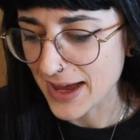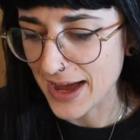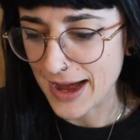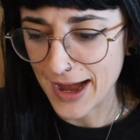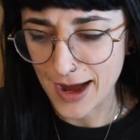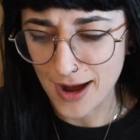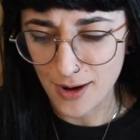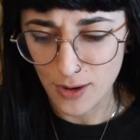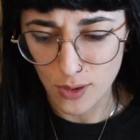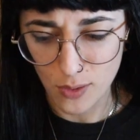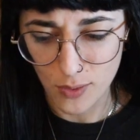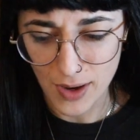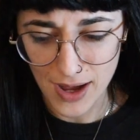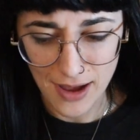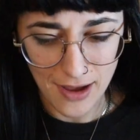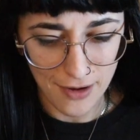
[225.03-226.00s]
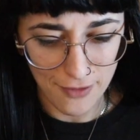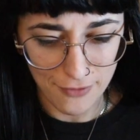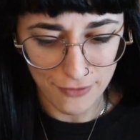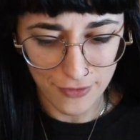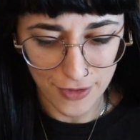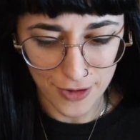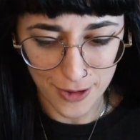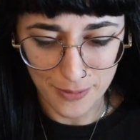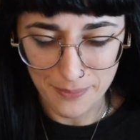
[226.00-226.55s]

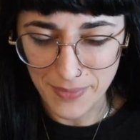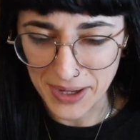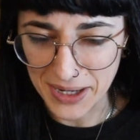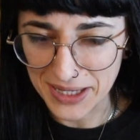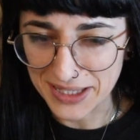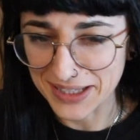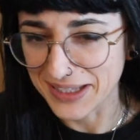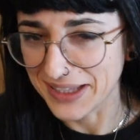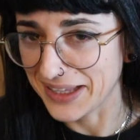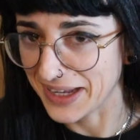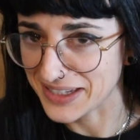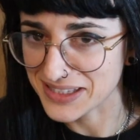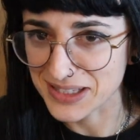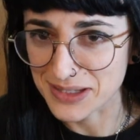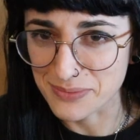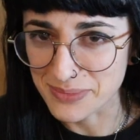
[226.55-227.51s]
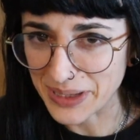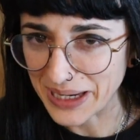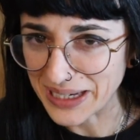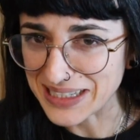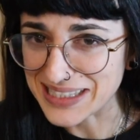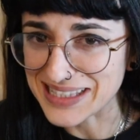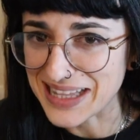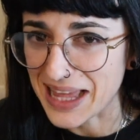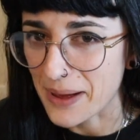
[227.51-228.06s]
However, my guesstimate
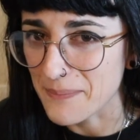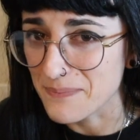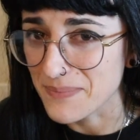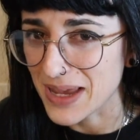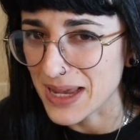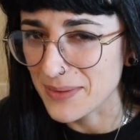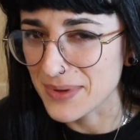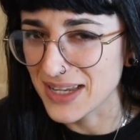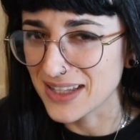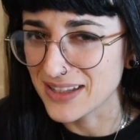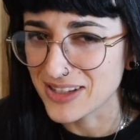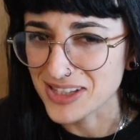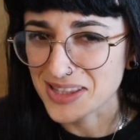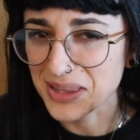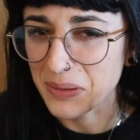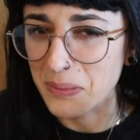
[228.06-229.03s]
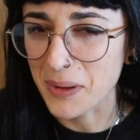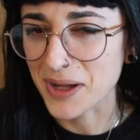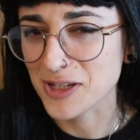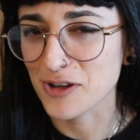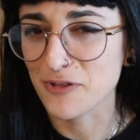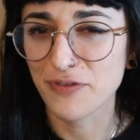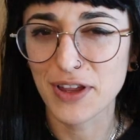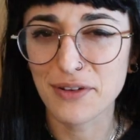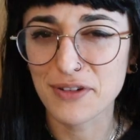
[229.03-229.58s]
is that maybe just the
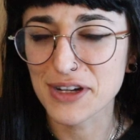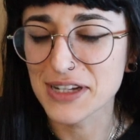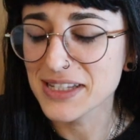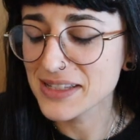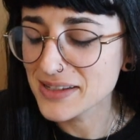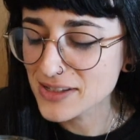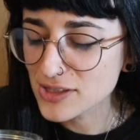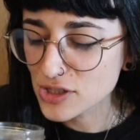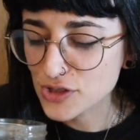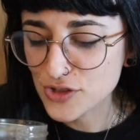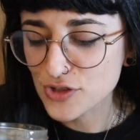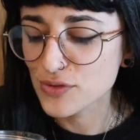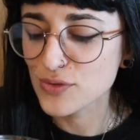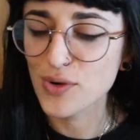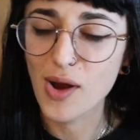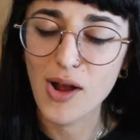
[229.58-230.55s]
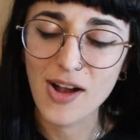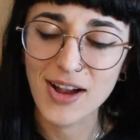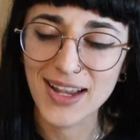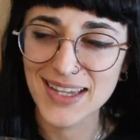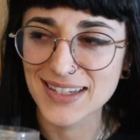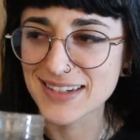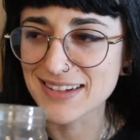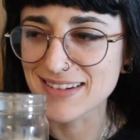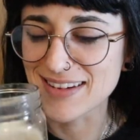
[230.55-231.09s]
matcha flavor isn't strong
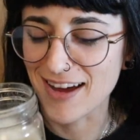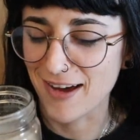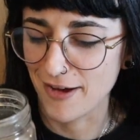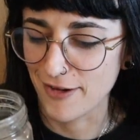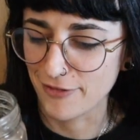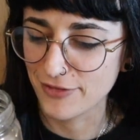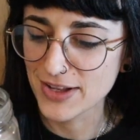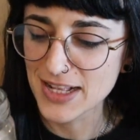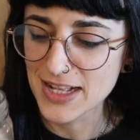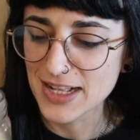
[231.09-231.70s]
enough,